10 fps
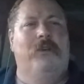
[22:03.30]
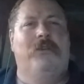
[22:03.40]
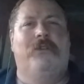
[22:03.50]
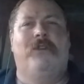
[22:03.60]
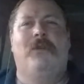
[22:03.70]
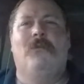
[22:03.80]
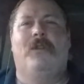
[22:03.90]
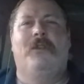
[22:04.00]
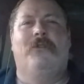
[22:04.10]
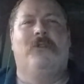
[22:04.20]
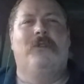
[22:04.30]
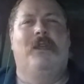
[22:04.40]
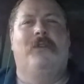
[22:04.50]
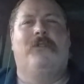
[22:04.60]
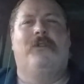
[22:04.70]
You just need one
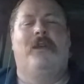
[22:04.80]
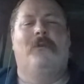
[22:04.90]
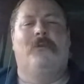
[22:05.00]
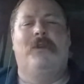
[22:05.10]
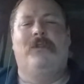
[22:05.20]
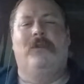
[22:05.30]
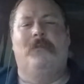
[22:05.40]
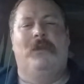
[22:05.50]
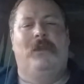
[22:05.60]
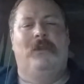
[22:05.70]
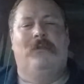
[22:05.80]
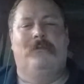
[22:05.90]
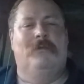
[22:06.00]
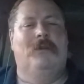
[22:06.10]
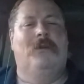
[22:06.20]
that's reasonably,
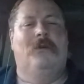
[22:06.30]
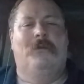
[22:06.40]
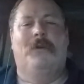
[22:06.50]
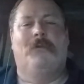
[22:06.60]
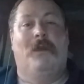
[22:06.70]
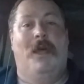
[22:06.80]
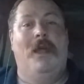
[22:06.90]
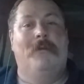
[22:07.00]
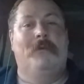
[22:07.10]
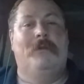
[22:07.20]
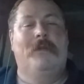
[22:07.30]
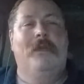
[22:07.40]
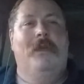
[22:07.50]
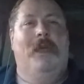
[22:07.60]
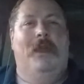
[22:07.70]
reliable,
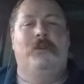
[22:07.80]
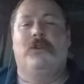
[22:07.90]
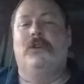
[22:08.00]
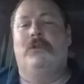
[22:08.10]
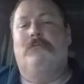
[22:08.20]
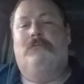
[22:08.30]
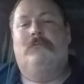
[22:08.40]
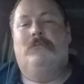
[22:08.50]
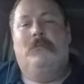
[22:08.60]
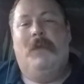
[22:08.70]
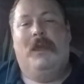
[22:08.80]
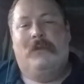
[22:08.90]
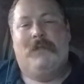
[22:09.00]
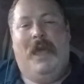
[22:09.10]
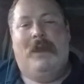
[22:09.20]
and you can
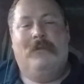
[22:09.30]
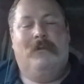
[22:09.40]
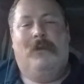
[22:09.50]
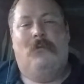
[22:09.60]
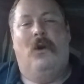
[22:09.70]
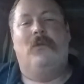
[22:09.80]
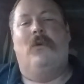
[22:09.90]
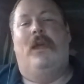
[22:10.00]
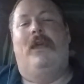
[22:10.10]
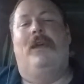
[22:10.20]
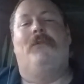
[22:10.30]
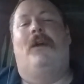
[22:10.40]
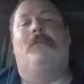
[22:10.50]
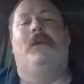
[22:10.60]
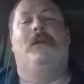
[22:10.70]
make that one way of
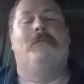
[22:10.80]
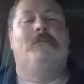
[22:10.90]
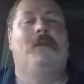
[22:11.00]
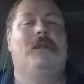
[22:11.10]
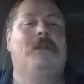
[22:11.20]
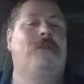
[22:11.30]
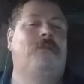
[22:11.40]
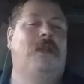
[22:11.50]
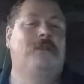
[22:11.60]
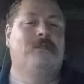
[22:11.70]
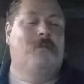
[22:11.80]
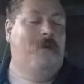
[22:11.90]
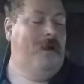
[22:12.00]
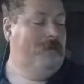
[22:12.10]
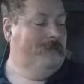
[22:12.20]
helping alleviate this
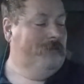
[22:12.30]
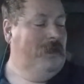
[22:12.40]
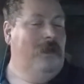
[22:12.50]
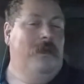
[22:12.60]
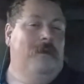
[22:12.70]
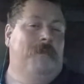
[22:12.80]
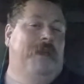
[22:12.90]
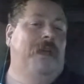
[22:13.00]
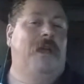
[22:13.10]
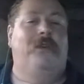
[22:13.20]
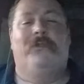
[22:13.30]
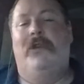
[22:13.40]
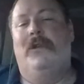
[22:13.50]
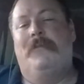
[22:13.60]
problem. Because